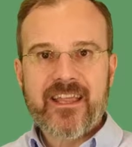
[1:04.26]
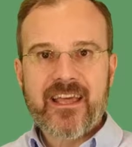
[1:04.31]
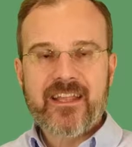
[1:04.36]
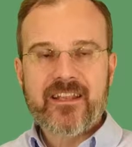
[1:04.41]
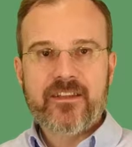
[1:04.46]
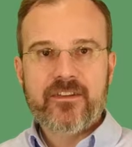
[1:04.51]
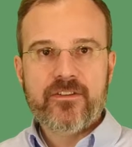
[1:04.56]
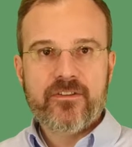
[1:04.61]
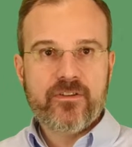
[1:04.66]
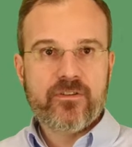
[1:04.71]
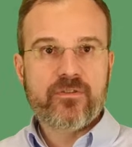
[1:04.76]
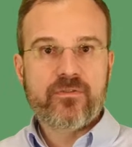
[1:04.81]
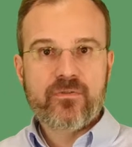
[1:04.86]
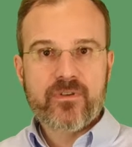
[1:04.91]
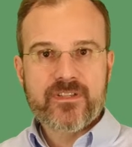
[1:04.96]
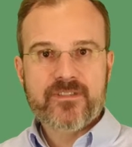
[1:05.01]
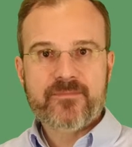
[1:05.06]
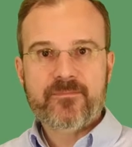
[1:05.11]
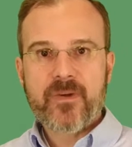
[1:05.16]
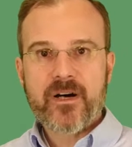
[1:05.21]
and that
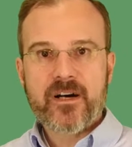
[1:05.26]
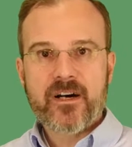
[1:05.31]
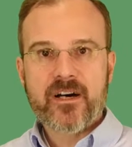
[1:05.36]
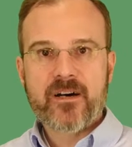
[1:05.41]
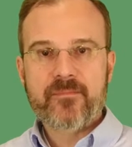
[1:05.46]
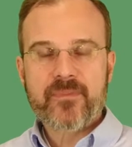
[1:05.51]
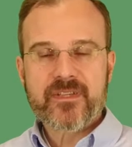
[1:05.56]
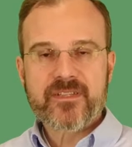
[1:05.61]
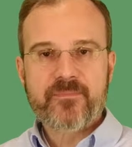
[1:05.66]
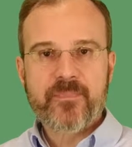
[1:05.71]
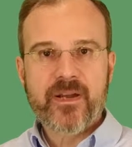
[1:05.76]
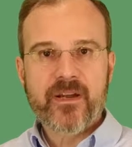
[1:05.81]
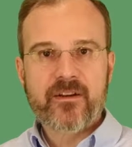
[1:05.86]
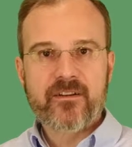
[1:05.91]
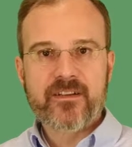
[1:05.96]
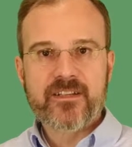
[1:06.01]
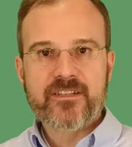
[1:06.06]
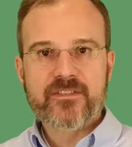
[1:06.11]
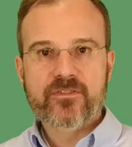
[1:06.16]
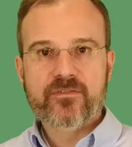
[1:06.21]
you as mom, as
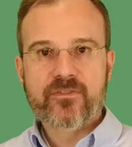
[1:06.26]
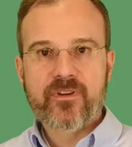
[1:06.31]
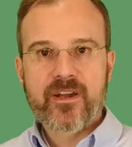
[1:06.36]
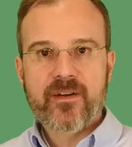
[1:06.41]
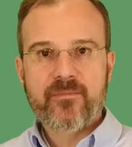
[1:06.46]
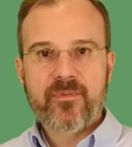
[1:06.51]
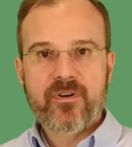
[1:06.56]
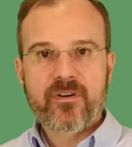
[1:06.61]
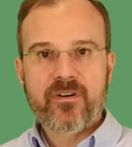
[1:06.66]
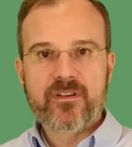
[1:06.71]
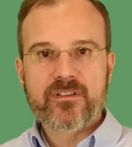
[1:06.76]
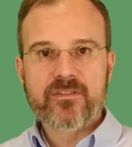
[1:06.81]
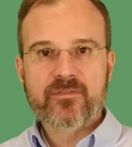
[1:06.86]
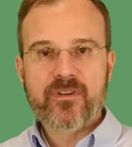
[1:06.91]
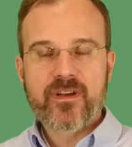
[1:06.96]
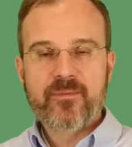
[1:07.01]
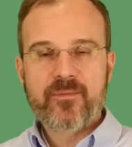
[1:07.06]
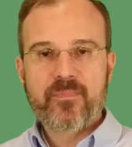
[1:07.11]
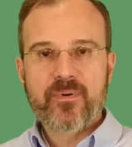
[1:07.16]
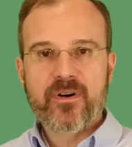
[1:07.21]
parent, as grandma,
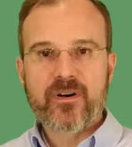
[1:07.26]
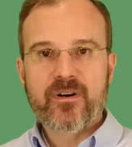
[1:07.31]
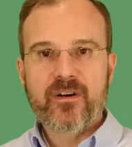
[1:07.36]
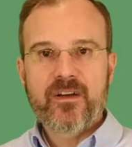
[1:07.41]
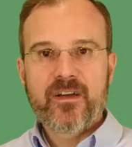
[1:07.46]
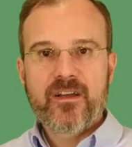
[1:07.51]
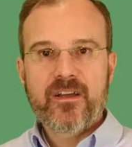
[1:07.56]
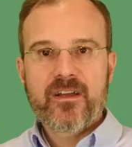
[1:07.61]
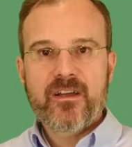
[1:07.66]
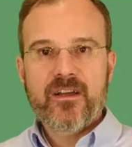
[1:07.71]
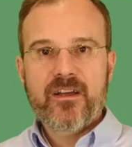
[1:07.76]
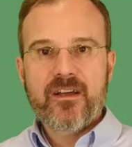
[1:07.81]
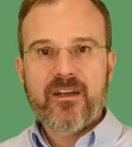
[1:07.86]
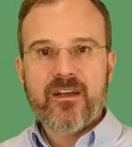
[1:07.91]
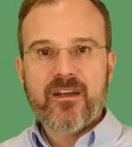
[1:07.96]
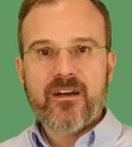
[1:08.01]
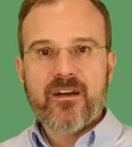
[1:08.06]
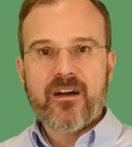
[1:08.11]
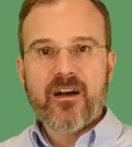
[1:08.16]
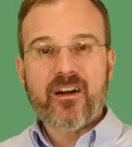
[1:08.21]
as grandpa,
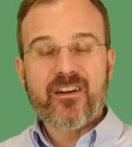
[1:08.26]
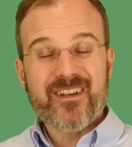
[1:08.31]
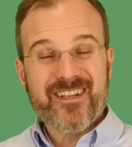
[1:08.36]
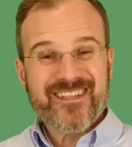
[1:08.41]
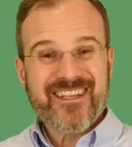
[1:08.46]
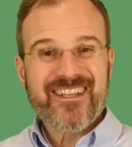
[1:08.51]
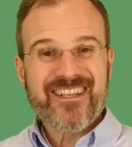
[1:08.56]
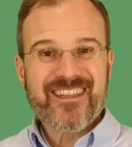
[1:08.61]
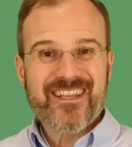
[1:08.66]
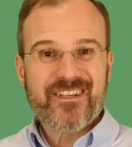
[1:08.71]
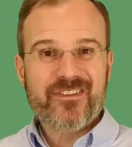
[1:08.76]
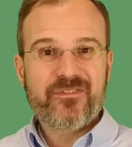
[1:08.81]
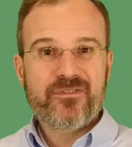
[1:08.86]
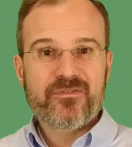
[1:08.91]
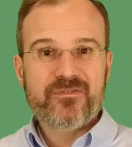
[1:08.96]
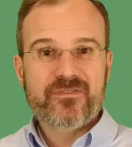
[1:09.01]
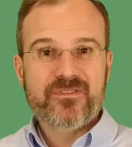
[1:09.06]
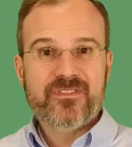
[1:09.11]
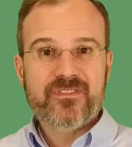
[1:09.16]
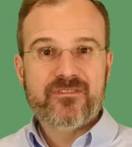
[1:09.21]
are going to take that
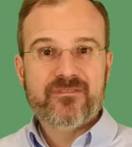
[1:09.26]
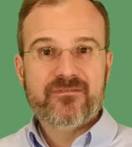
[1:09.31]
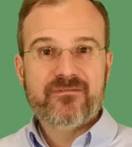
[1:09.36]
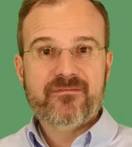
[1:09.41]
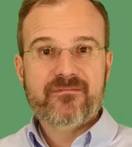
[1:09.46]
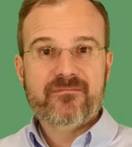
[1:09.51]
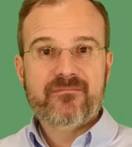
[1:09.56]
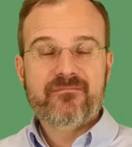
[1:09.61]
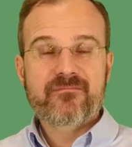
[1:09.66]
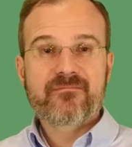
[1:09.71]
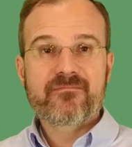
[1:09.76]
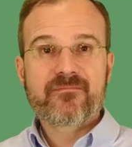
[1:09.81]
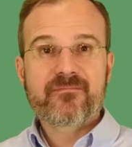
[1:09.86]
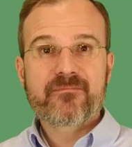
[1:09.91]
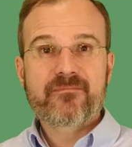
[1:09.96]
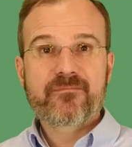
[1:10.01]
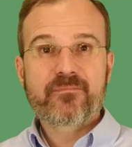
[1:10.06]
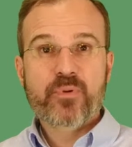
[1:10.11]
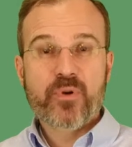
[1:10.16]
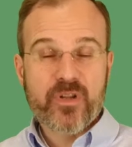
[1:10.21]
news
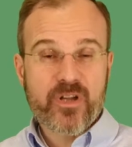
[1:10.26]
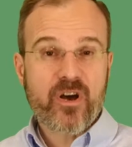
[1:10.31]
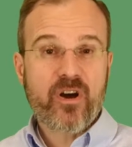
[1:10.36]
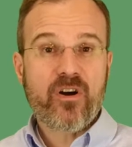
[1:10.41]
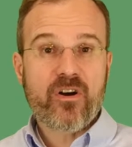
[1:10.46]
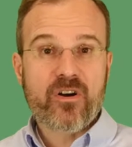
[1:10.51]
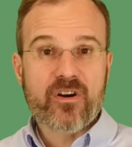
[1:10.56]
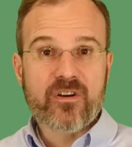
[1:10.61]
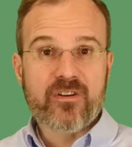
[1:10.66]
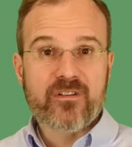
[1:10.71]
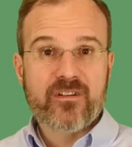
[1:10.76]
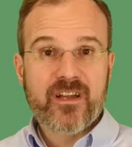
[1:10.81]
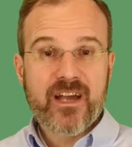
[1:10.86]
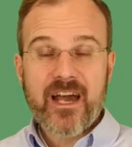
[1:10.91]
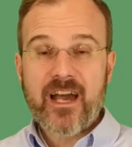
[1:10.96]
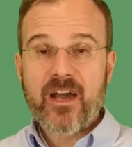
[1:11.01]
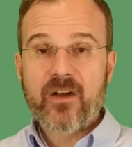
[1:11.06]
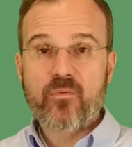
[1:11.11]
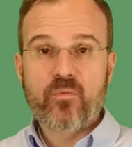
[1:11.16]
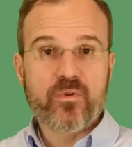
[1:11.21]
pretty hard.
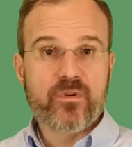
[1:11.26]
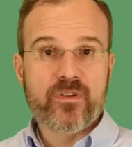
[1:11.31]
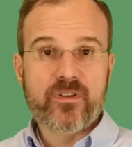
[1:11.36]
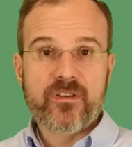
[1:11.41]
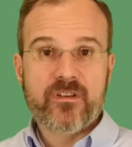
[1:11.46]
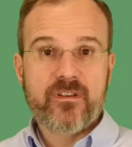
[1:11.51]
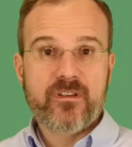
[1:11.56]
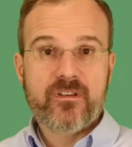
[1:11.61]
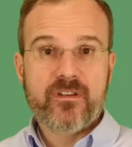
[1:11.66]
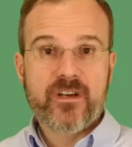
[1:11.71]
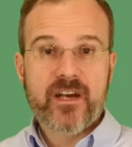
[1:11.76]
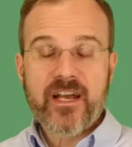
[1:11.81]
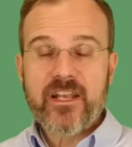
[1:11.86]
I would.